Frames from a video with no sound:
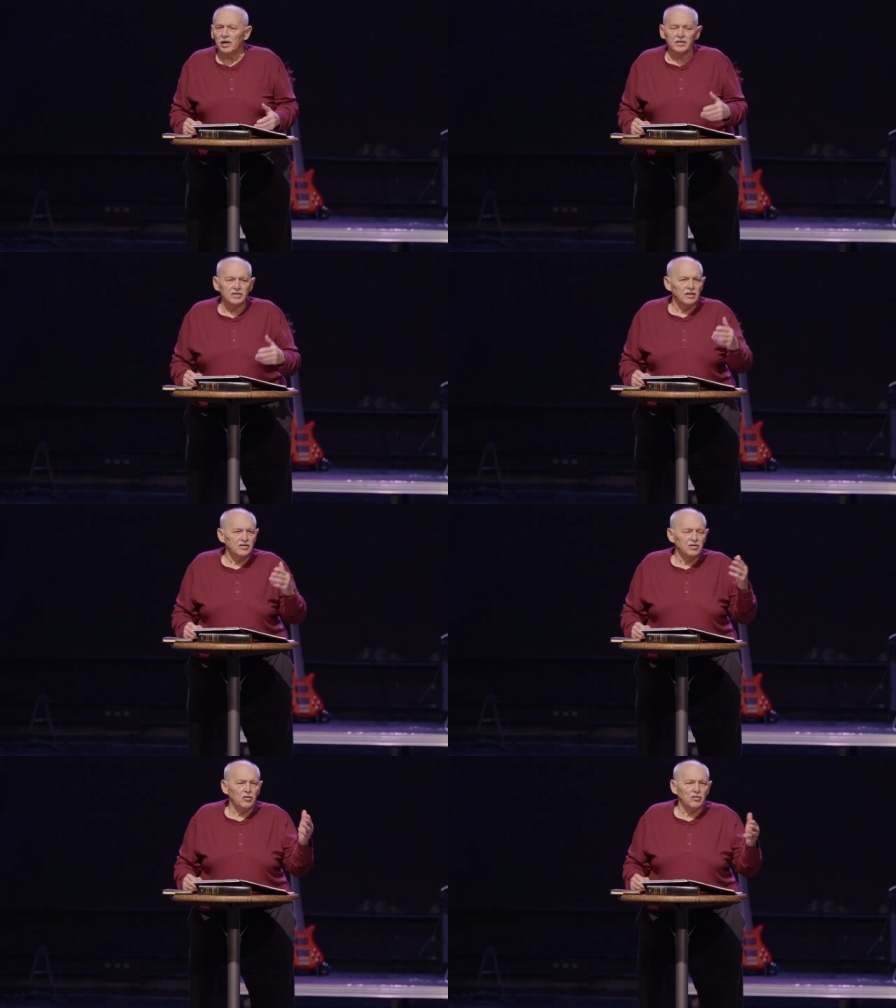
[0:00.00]
He
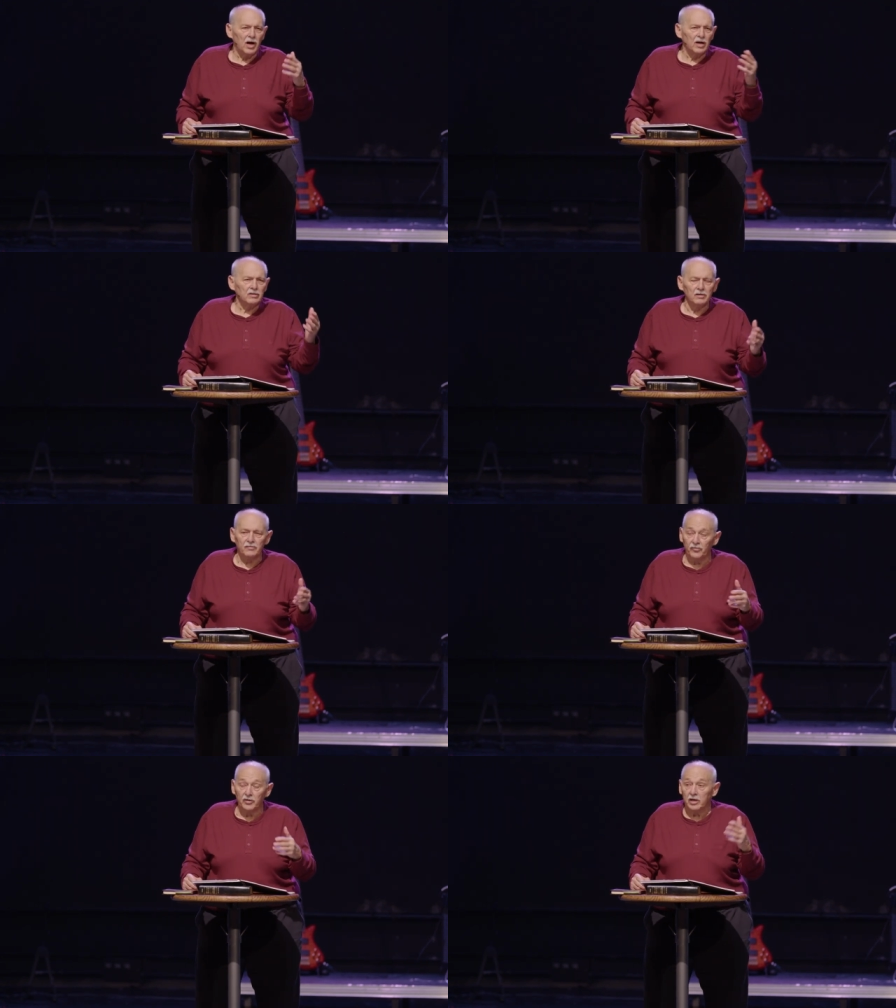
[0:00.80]
says, you know,
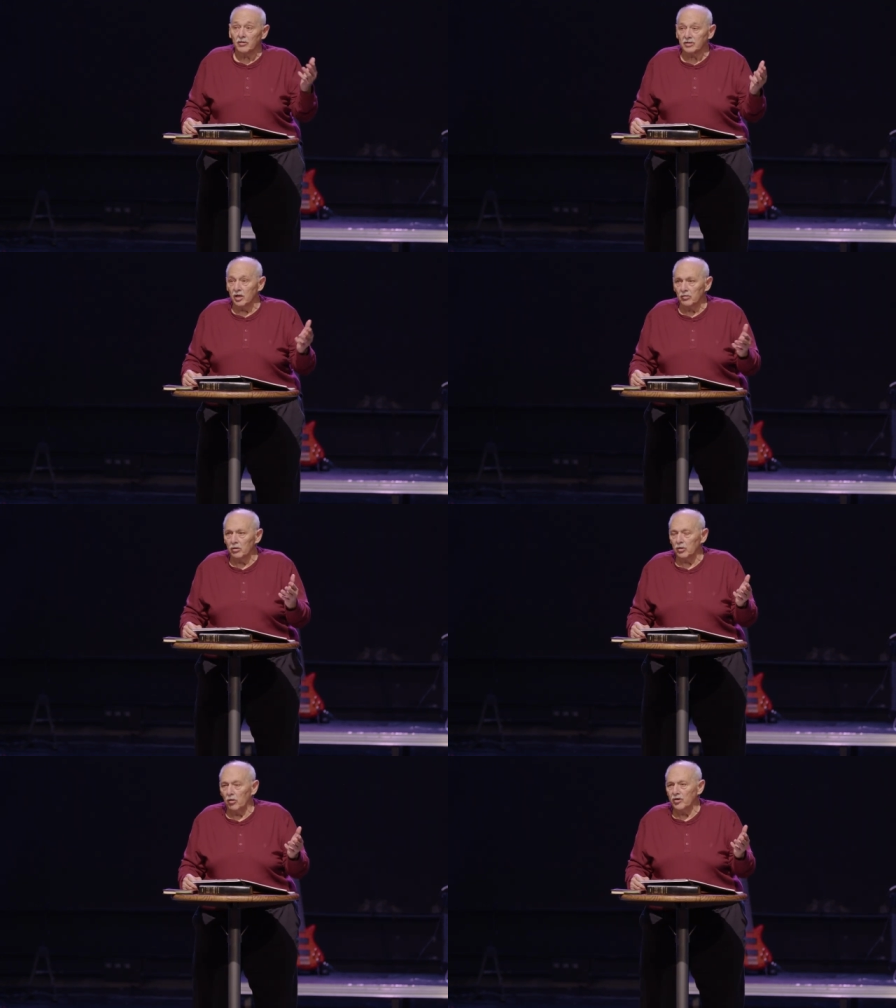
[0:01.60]
God, for years, the
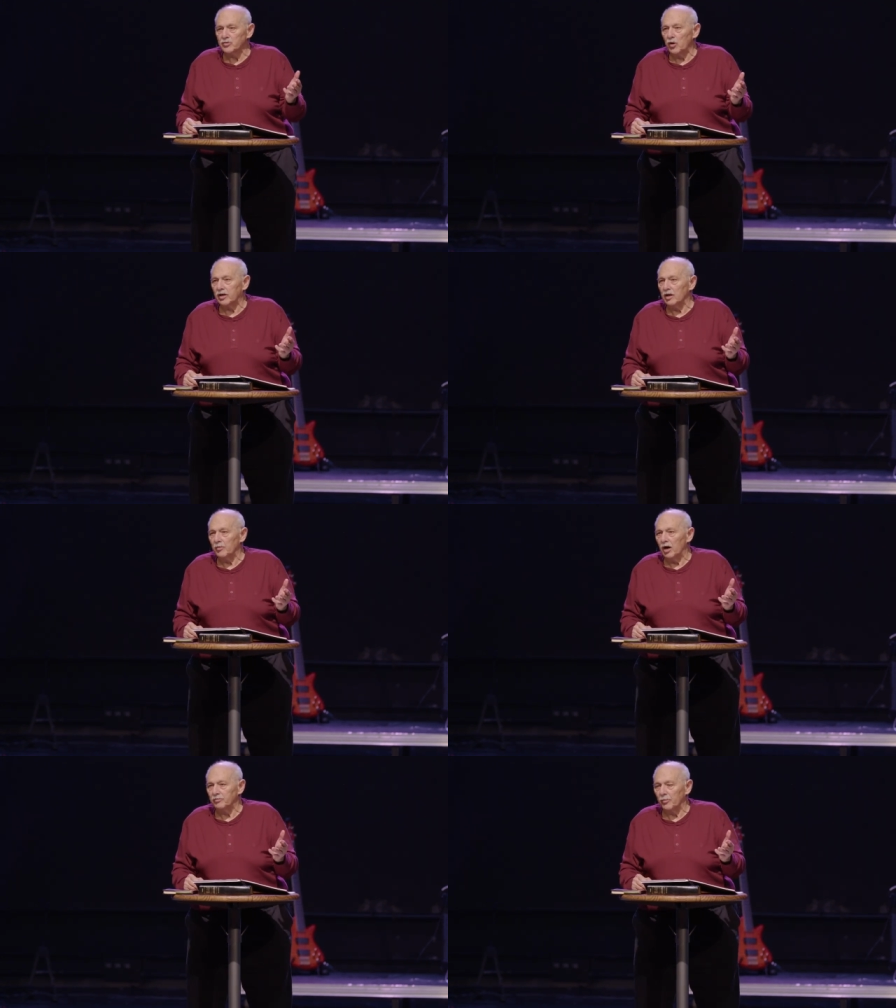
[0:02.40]
Lord would always wake him
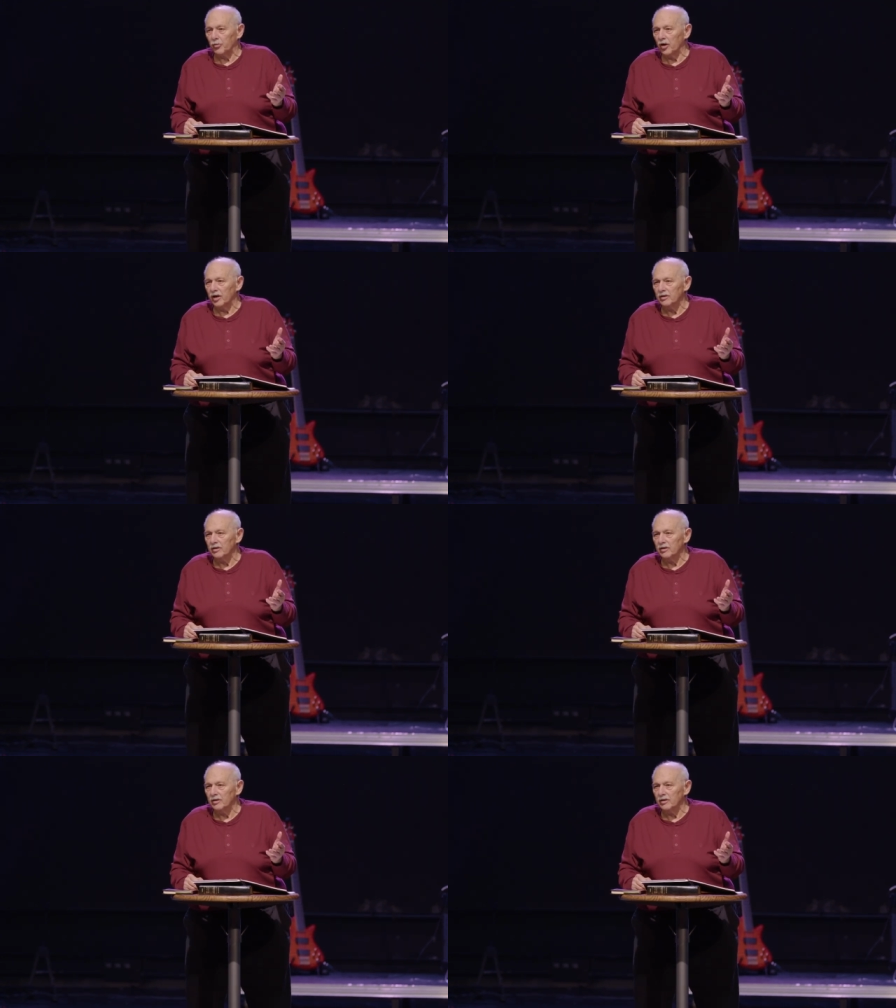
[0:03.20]
up to pray.